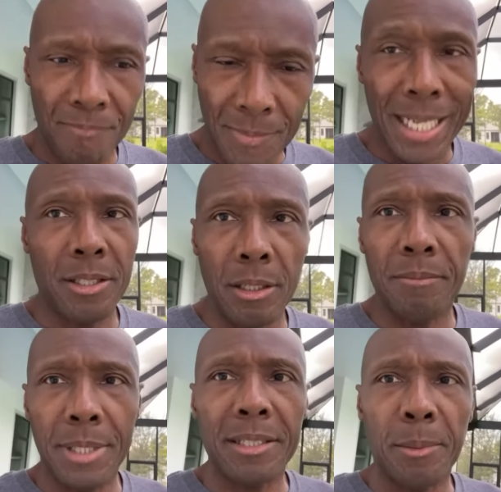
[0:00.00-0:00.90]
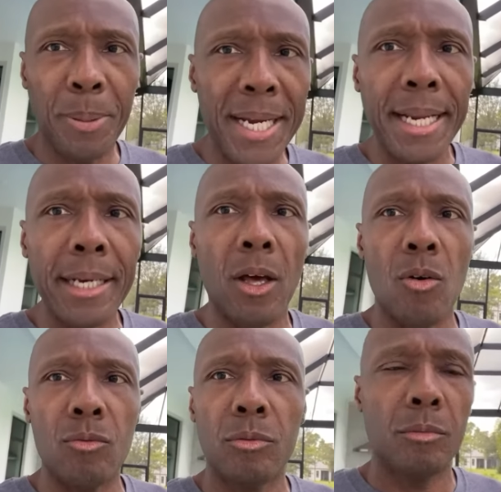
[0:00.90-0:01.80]
That's a that's a payday
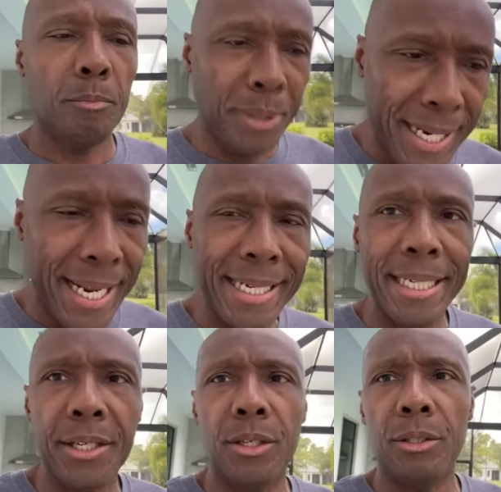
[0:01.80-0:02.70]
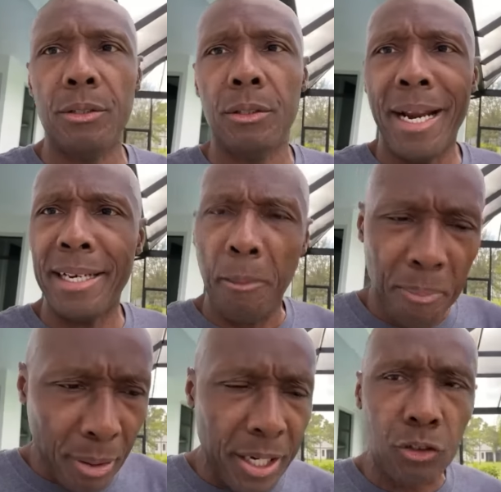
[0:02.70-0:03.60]
loan, payday lender, right? They're
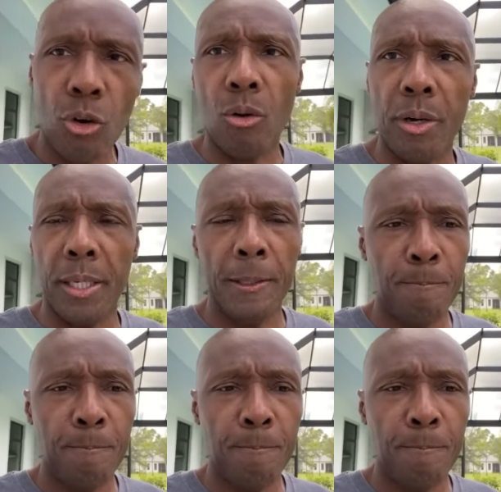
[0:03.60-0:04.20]
predatory.